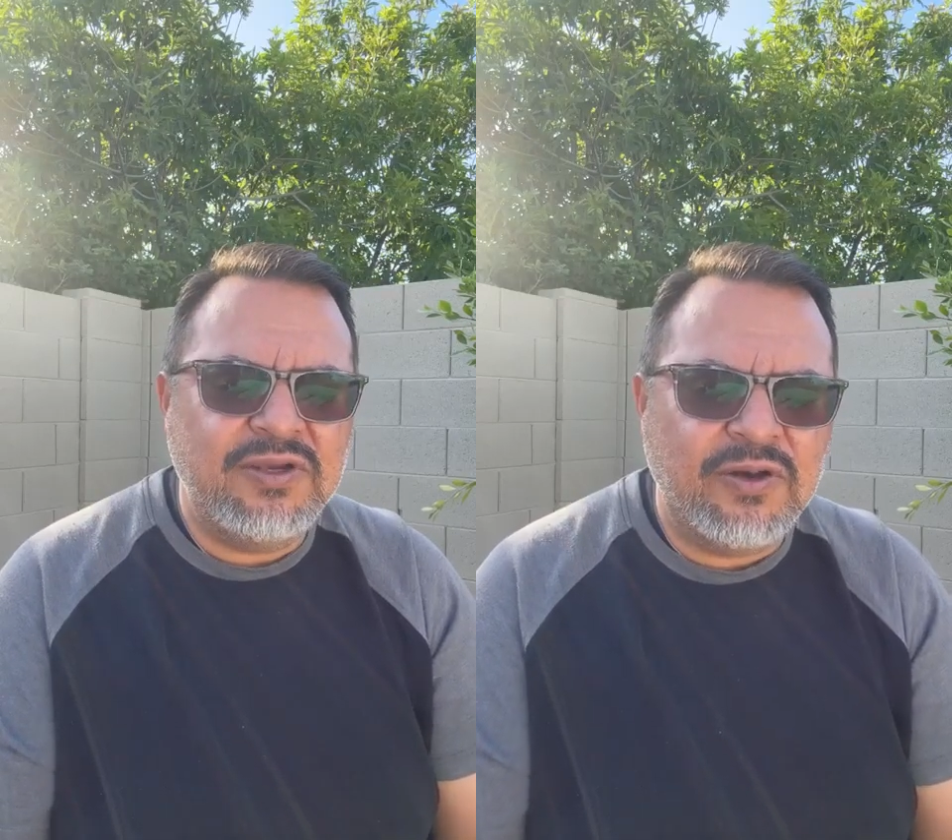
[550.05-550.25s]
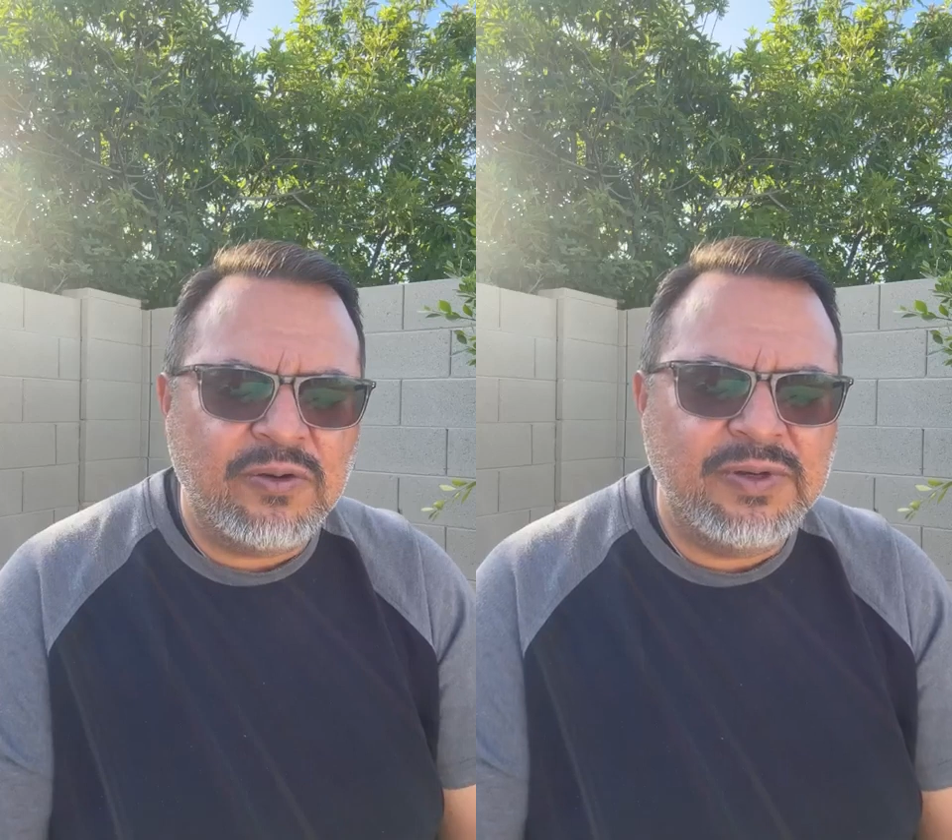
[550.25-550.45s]

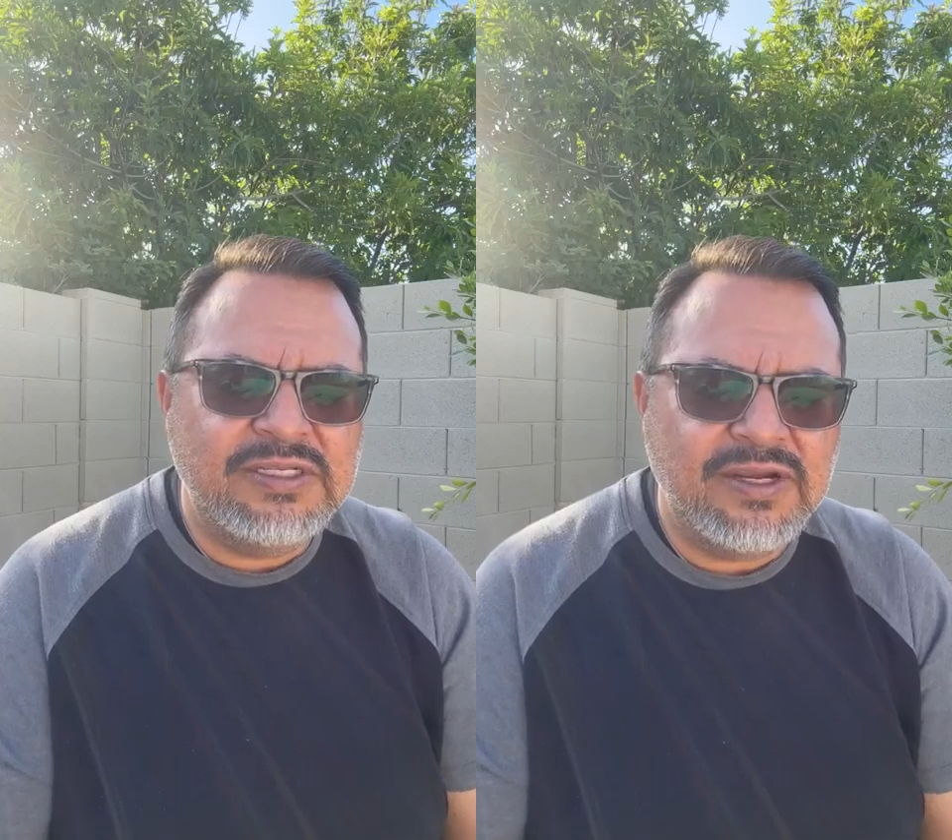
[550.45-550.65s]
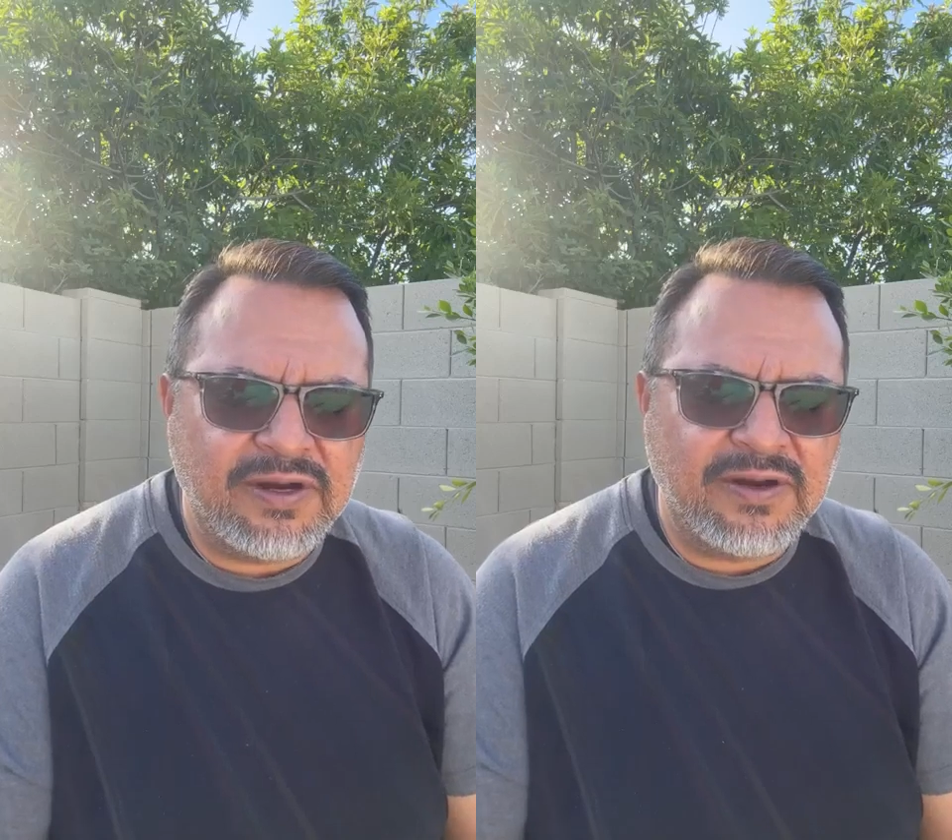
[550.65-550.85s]
to your
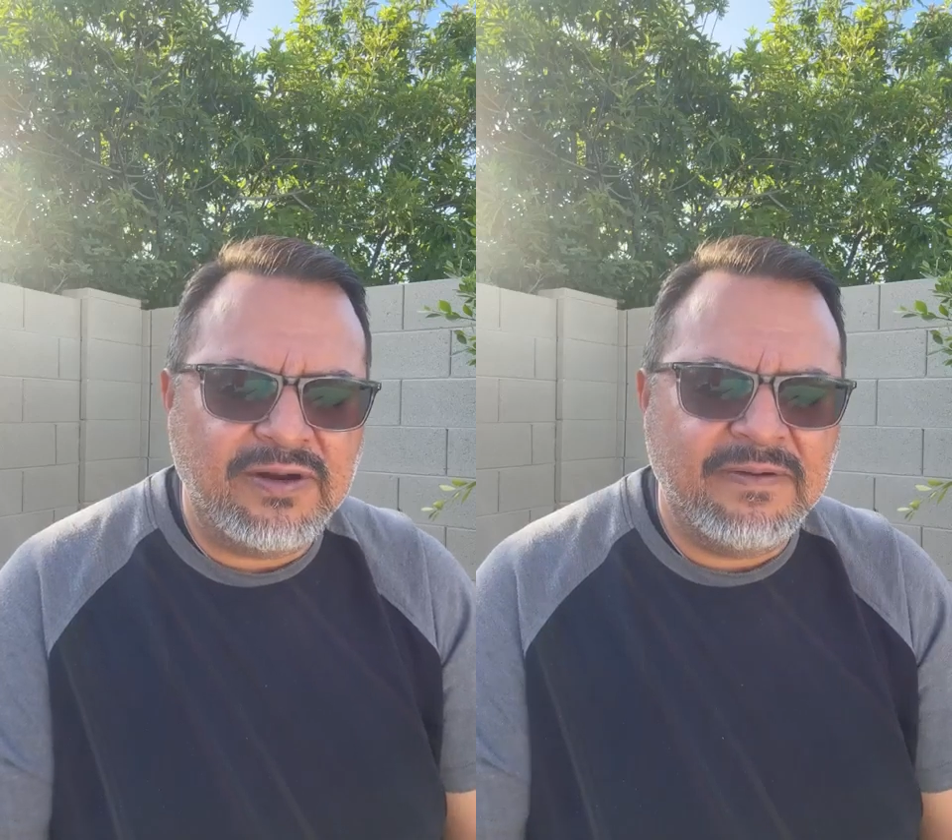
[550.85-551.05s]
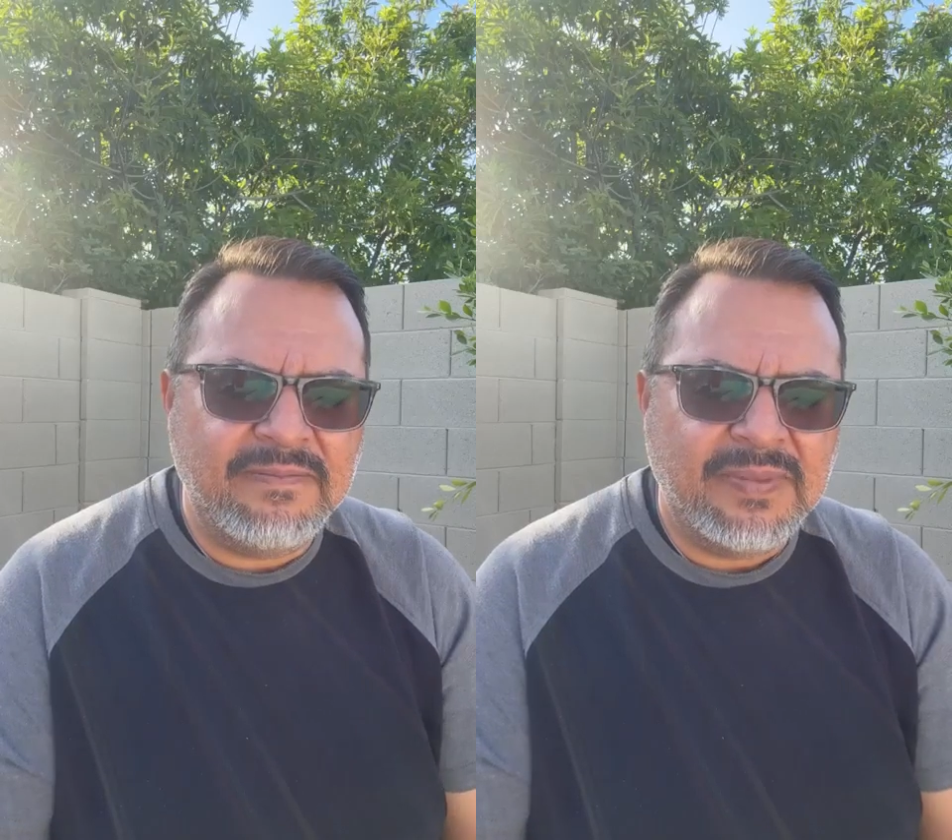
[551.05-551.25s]

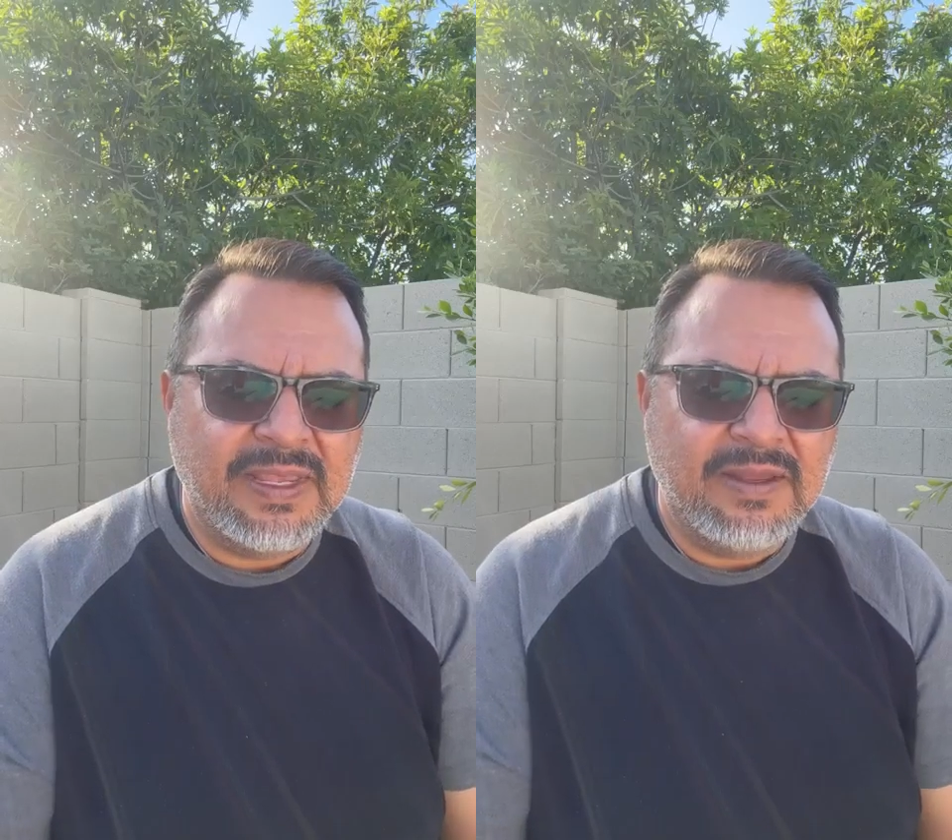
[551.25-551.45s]
return.